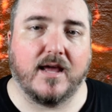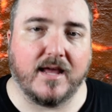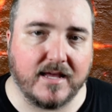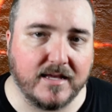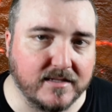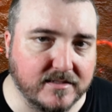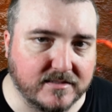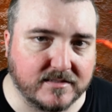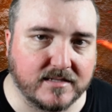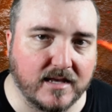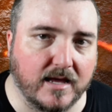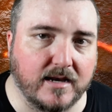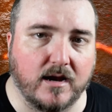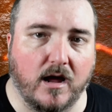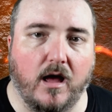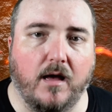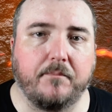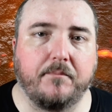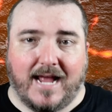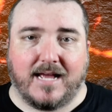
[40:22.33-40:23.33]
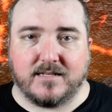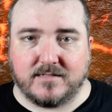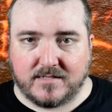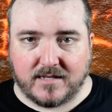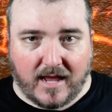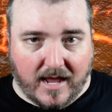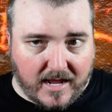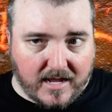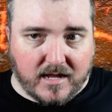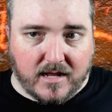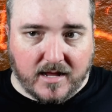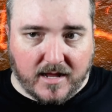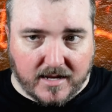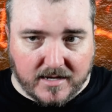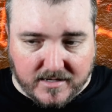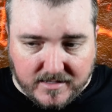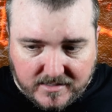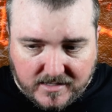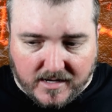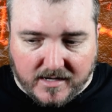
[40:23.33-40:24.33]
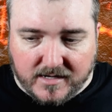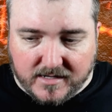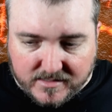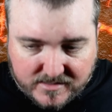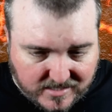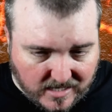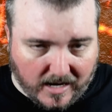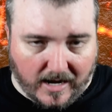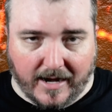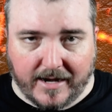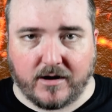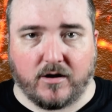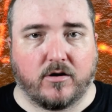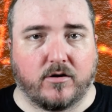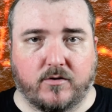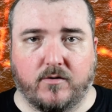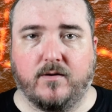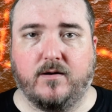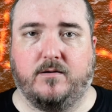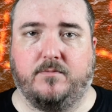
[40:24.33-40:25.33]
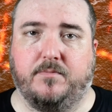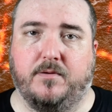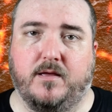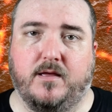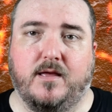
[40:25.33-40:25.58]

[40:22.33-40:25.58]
is set up as a an, an entire group